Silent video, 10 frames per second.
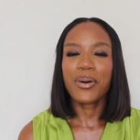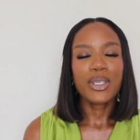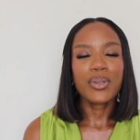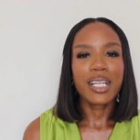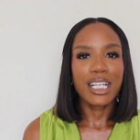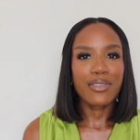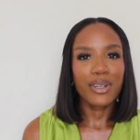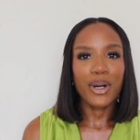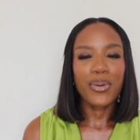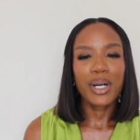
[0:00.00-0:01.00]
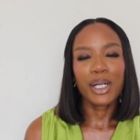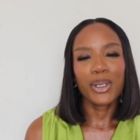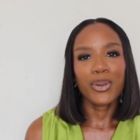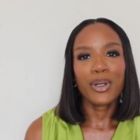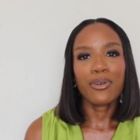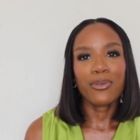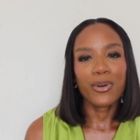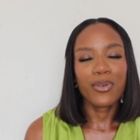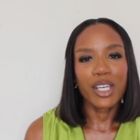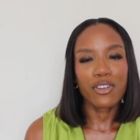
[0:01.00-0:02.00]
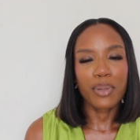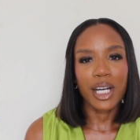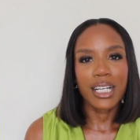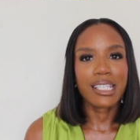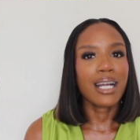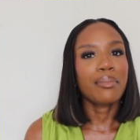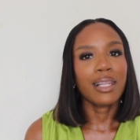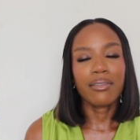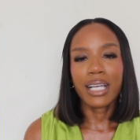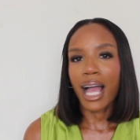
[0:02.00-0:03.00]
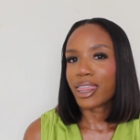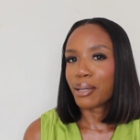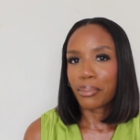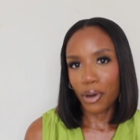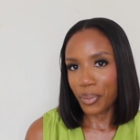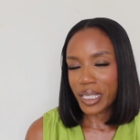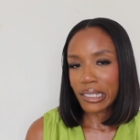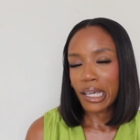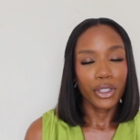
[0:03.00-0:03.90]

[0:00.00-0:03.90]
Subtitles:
So today's video will include a full face of products that I'm loving at the moment.